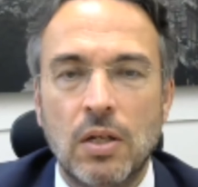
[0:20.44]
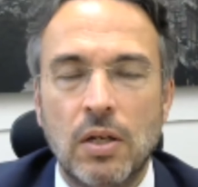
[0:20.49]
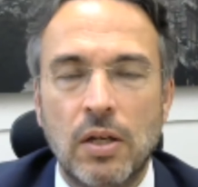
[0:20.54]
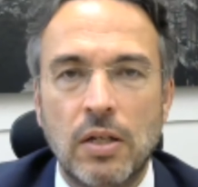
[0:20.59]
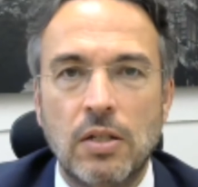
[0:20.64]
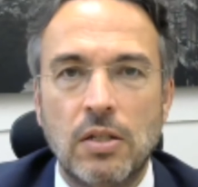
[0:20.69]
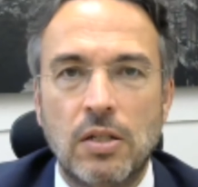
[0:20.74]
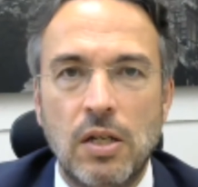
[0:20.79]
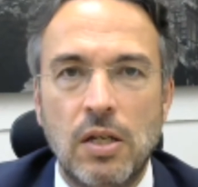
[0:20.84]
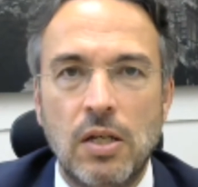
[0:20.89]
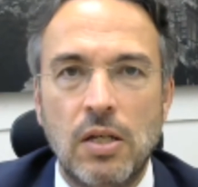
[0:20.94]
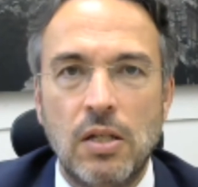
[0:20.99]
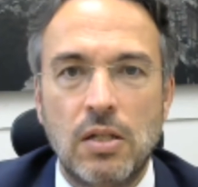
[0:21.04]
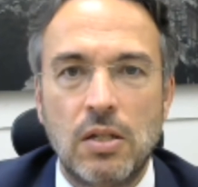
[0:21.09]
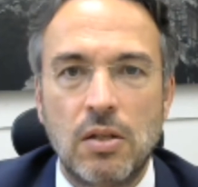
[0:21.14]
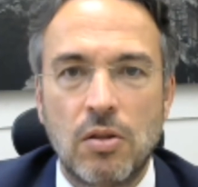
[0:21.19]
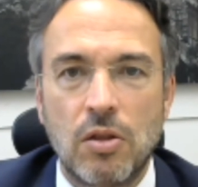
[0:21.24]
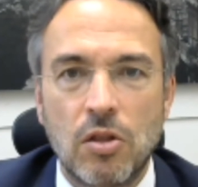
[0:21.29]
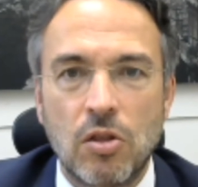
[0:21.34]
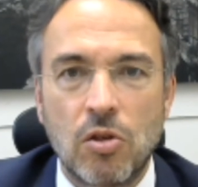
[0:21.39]
Indeed,
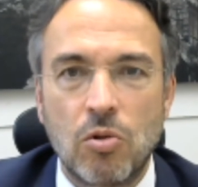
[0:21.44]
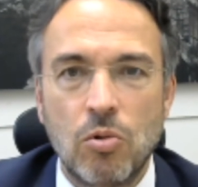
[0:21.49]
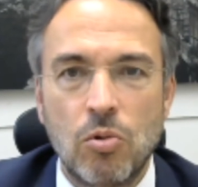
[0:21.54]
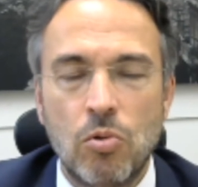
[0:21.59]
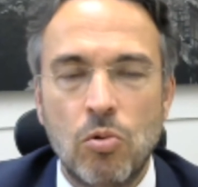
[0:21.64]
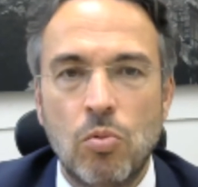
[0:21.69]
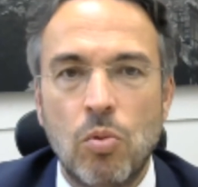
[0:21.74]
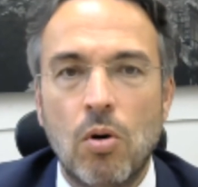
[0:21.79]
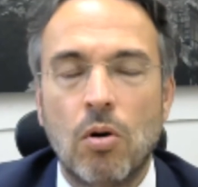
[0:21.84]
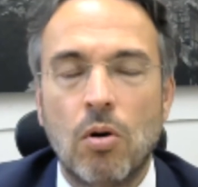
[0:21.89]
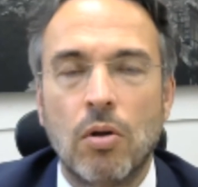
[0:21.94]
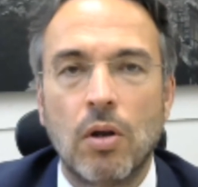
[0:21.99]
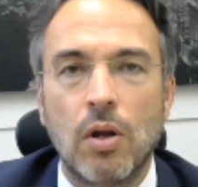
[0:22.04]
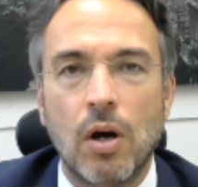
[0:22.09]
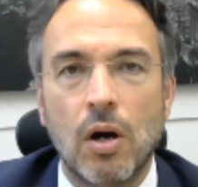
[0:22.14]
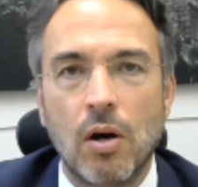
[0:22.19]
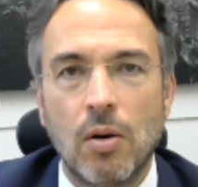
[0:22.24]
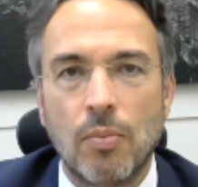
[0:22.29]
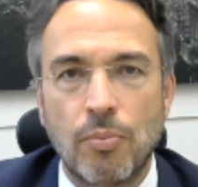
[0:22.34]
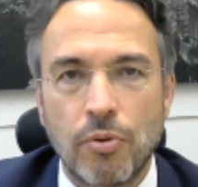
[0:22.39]
the school won
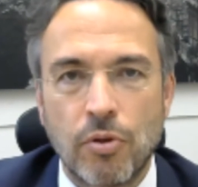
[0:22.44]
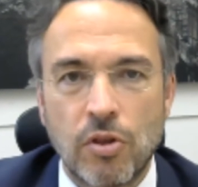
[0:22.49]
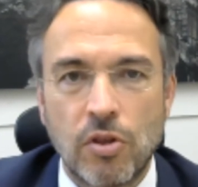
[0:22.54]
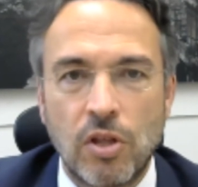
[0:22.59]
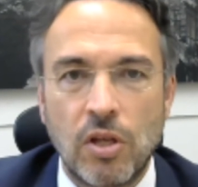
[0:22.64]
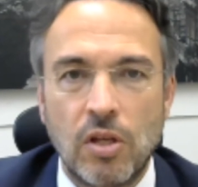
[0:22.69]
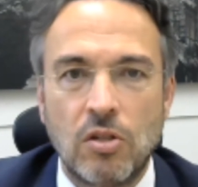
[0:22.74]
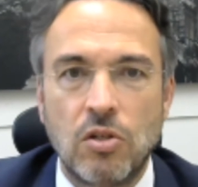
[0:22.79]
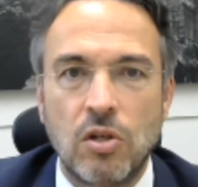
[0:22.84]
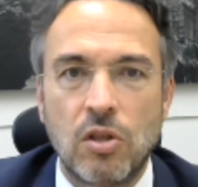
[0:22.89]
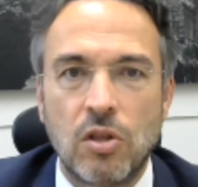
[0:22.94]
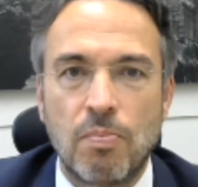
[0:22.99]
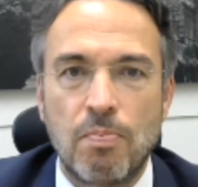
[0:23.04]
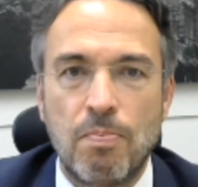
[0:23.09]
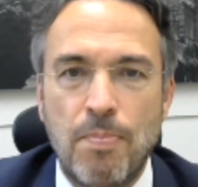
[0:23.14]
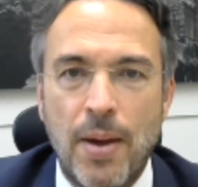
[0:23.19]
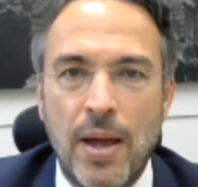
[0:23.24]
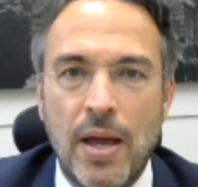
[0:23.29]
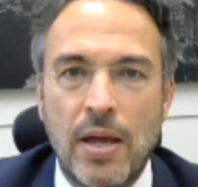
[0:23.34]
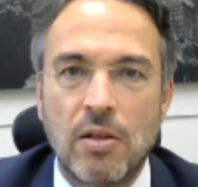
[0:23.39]
our prestigious
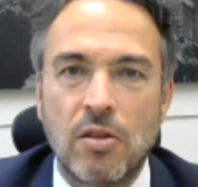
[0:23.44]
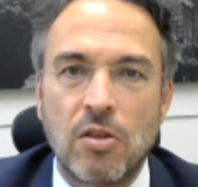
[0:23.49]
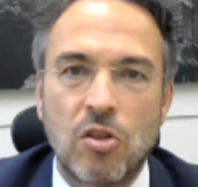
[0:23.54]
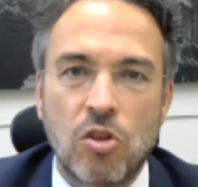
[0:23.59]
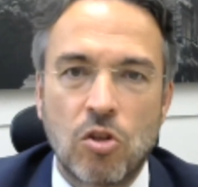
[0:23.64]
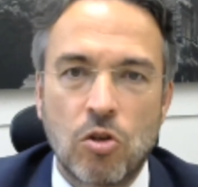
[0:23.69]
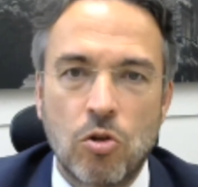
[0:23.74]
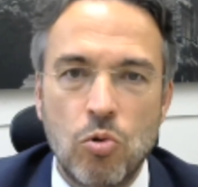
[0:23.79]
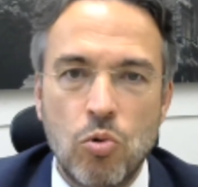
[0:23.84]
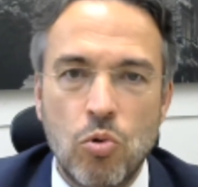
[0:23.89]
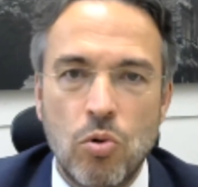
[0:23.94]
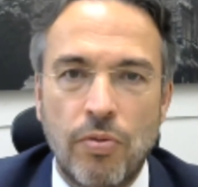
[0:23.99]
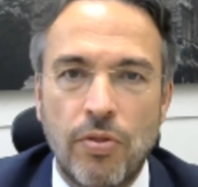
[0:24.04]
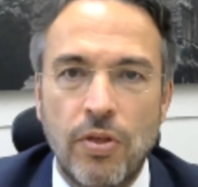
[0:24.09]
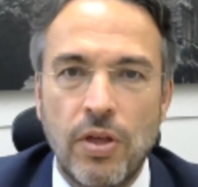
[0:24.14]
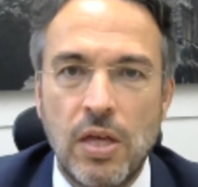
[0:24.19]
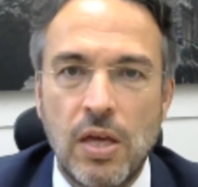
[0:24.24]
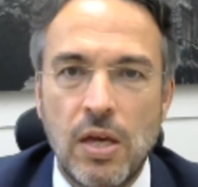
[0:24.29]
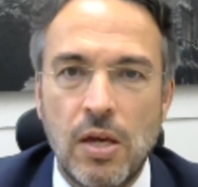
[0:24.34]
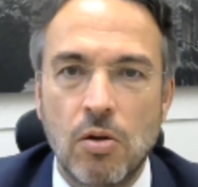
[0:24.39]
BET School of the
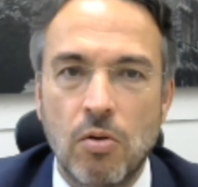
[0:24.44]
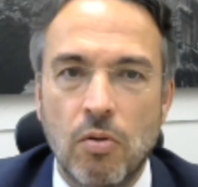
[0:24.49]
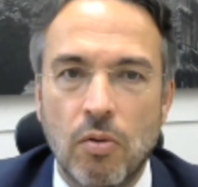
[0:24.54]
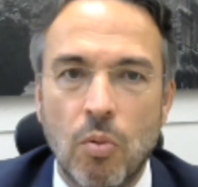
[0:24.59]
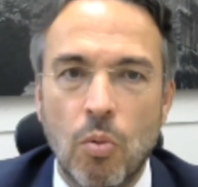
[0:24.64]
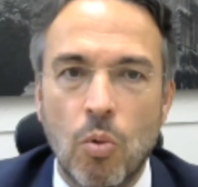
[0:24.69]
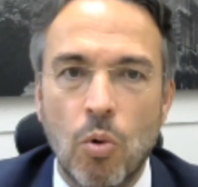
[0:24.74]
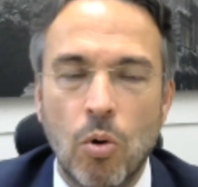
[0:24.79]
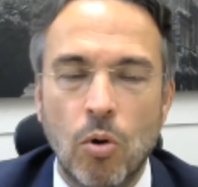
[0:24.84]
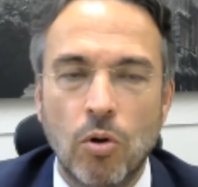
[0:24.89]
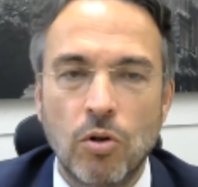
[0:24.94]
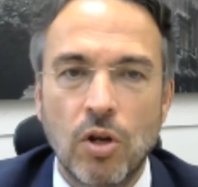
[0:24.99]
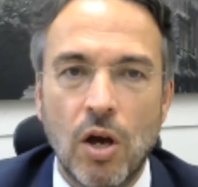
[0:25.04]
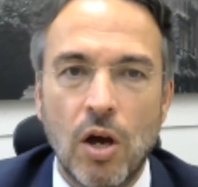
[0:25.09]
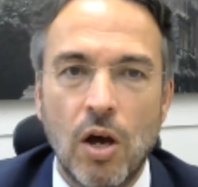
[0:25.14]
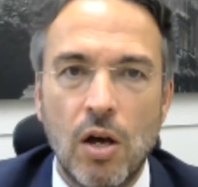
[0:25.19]
Year award